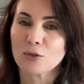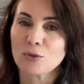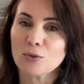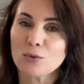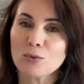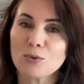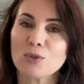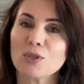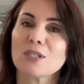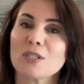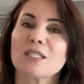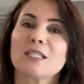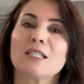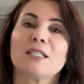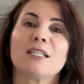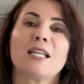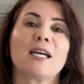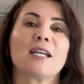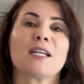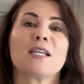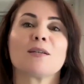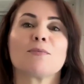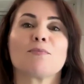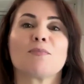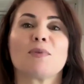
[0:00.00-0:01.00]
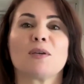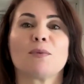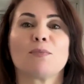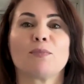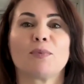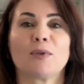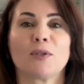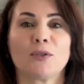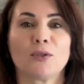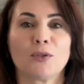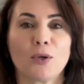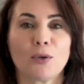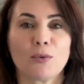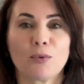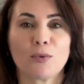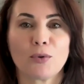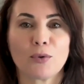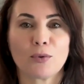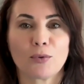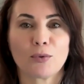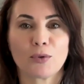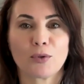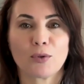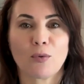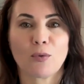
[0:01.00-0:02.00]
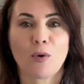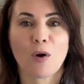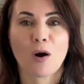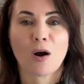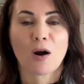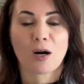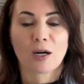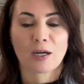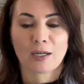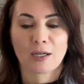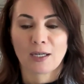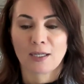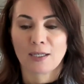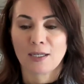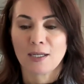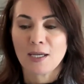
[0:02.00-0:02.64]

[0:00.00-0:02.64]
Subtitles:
You just letting people know who you are,